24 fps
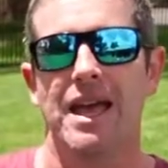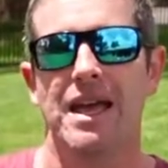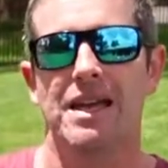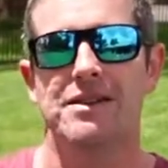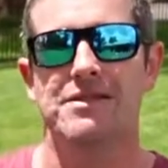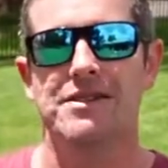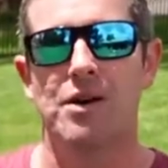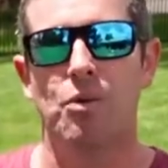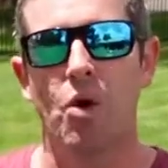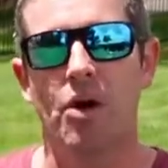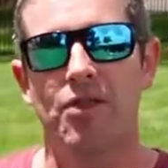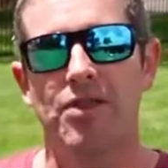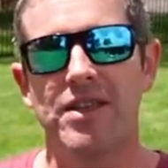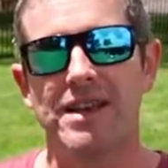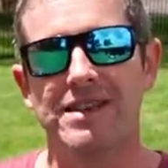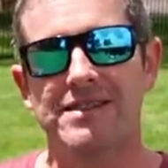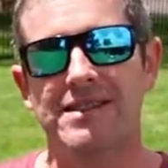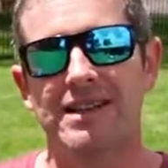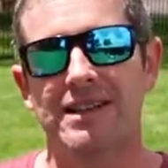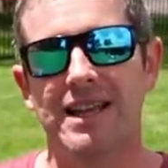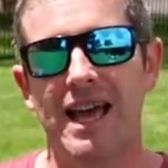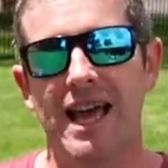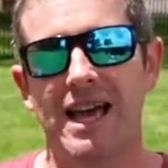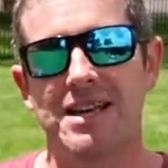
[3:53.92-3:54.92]
So what
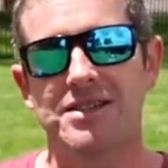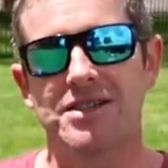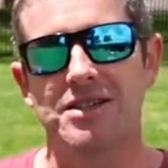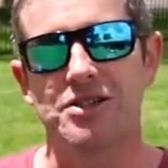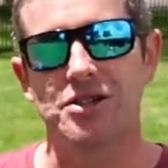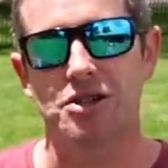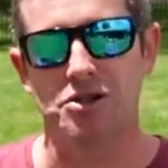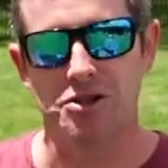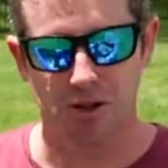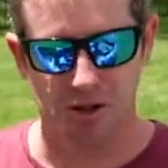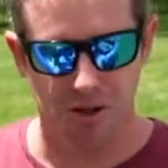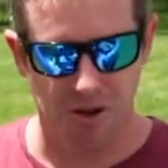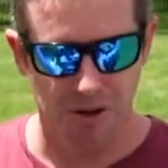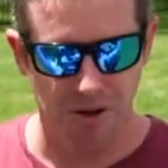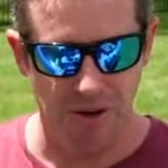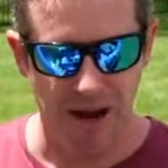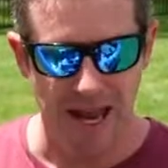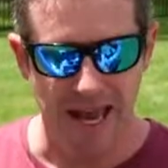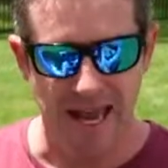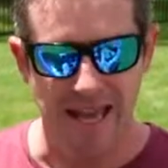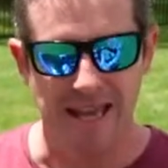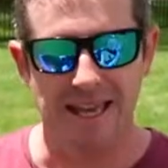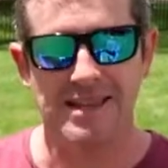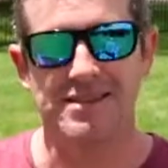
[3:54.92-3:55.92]
this allows you to do
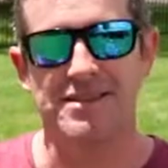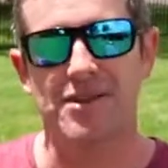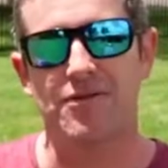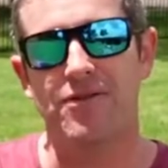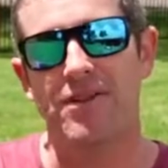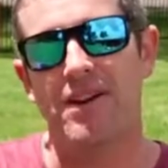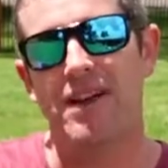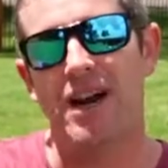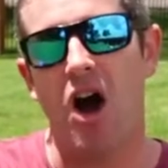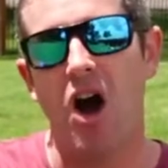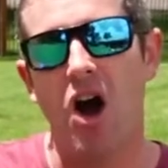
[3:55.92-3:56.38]
is to fit